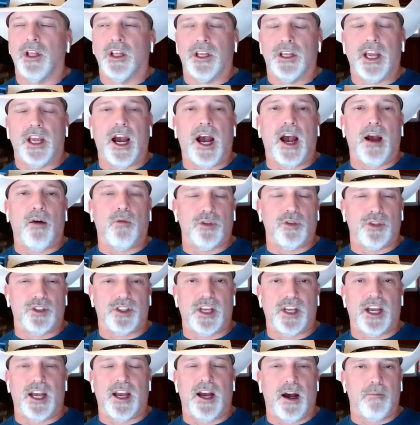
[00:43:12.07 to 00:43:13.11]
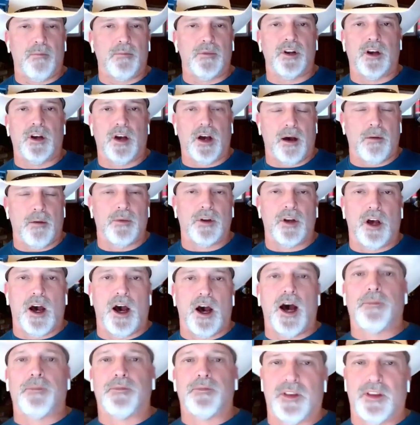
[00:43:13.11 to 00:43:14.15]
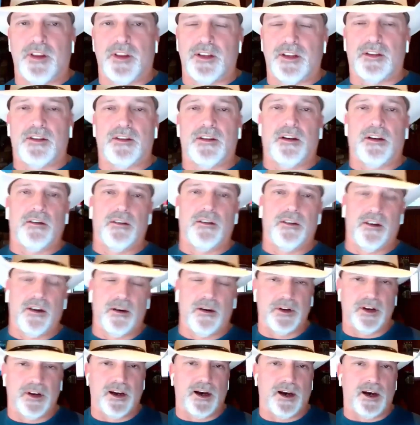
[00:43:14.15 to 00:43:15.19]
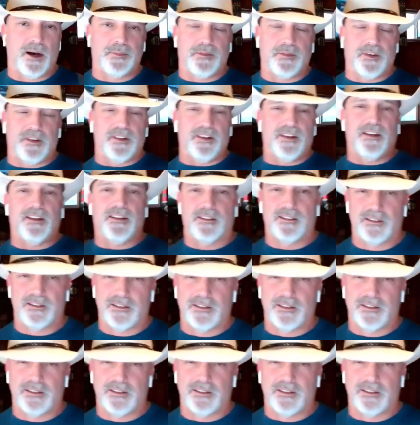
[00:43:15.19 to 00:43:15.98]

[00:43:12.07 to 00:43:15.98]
Yeah, I will say I'm gonna hop to this though. I'm gonna hop to this.